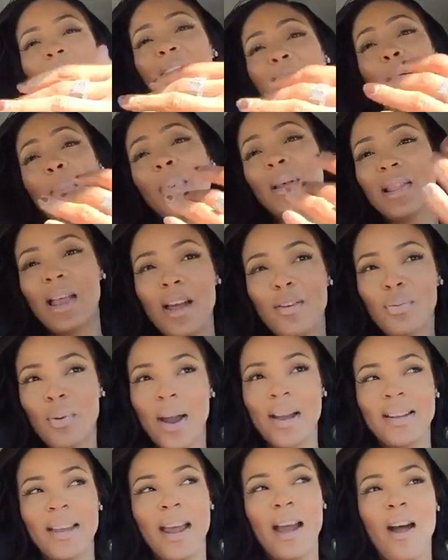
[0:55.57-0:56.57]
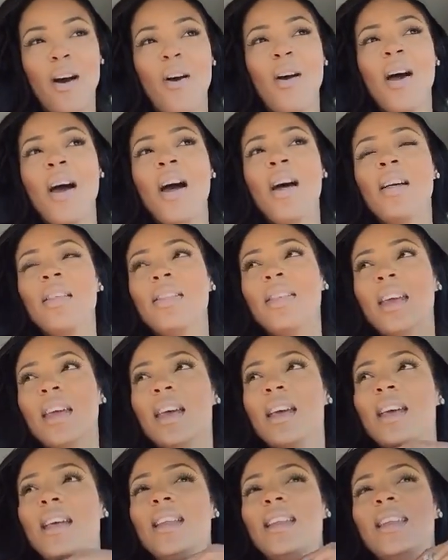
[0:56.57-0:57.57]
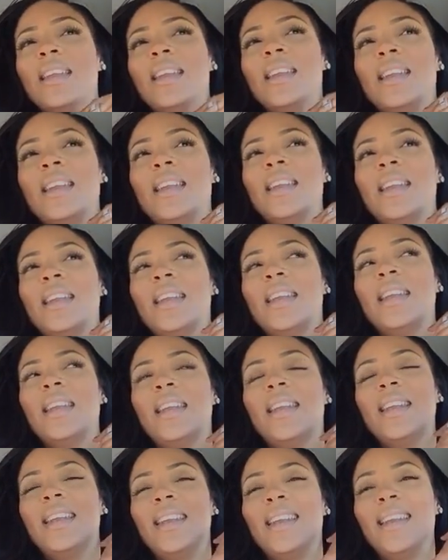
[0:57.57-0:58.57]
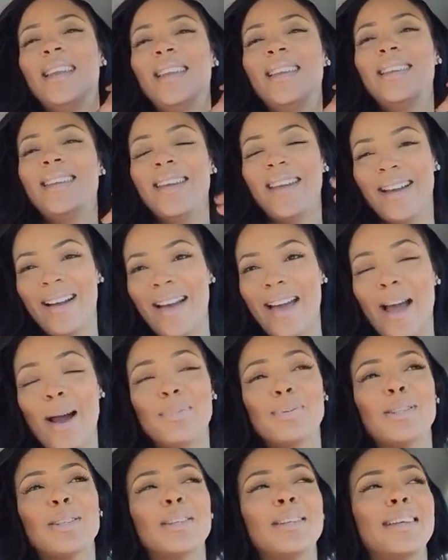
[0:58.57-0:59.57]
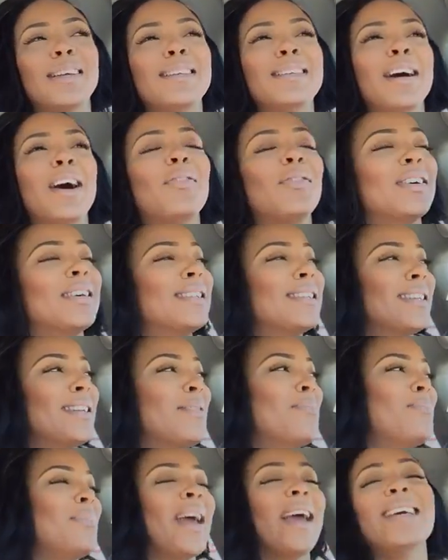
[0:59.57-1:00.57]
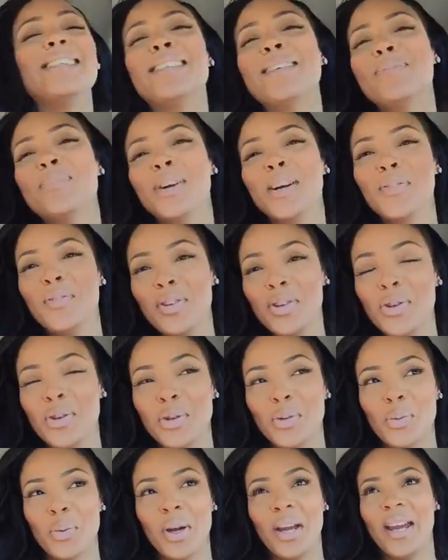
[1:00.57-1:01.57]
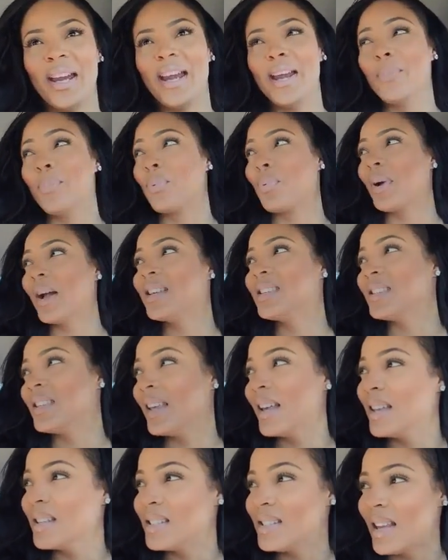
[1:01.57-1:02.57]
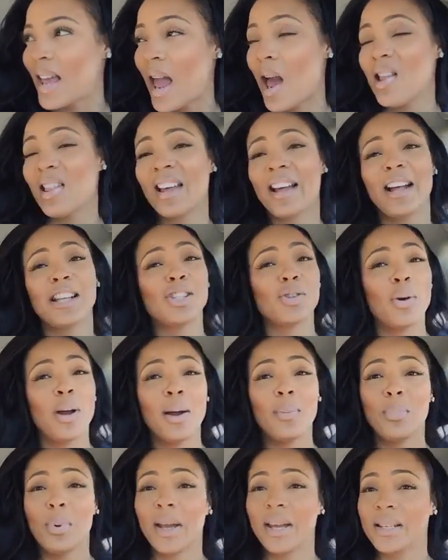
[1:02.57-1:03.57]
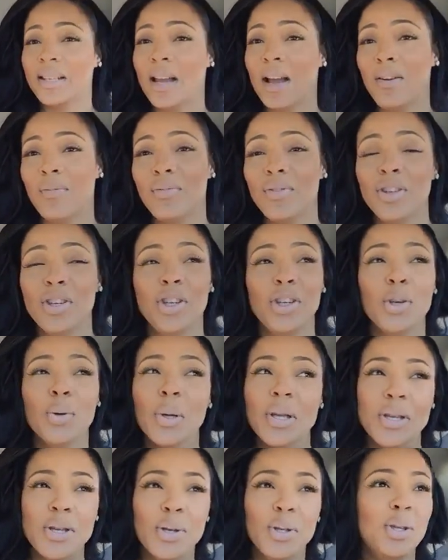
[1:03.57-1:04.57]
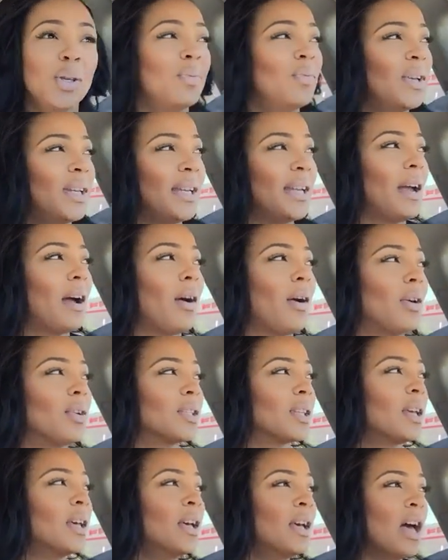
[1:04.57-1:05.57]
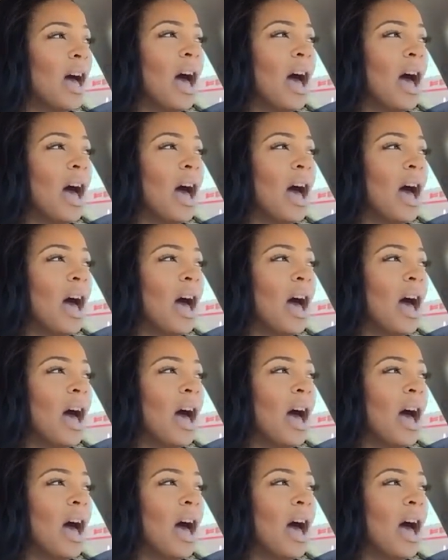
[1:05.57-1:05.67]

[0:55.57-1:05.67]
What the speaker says: I am in life right now, then yeah, Absolutely Enough is an amazing book for you to read. It breaks things down like I try and break it down for you in YouTube videos.